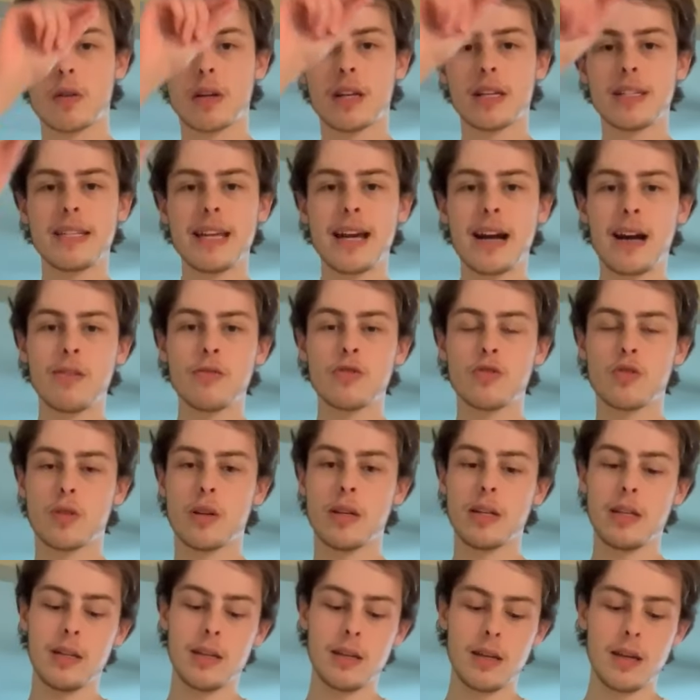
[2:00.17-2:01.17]
on a
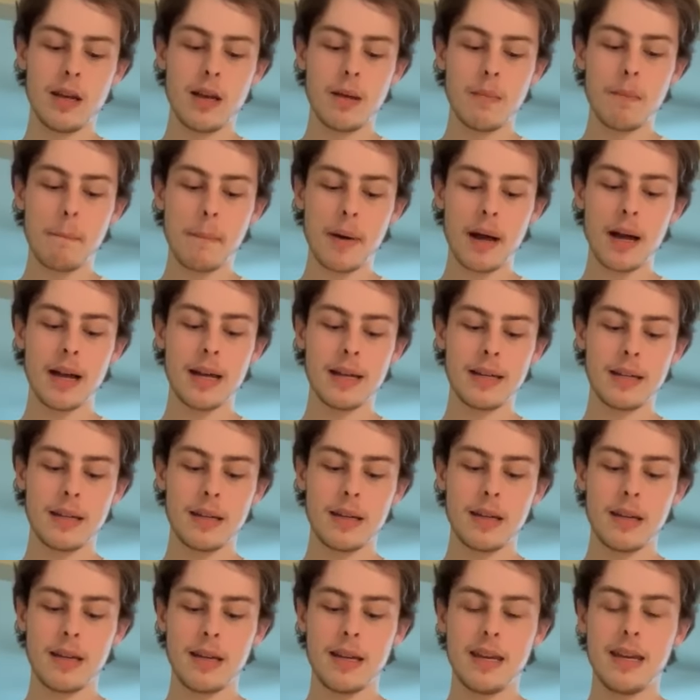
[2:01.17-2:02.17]
downtrend, but
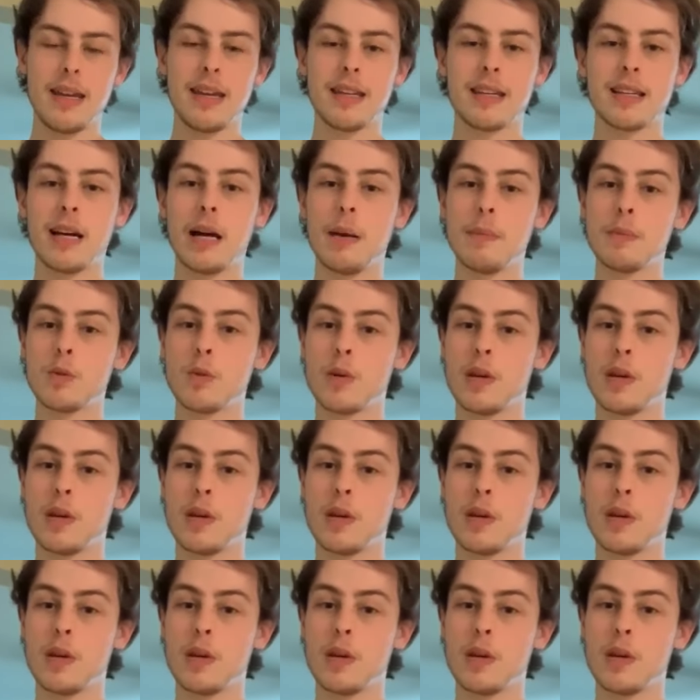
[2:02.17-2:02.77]
it comes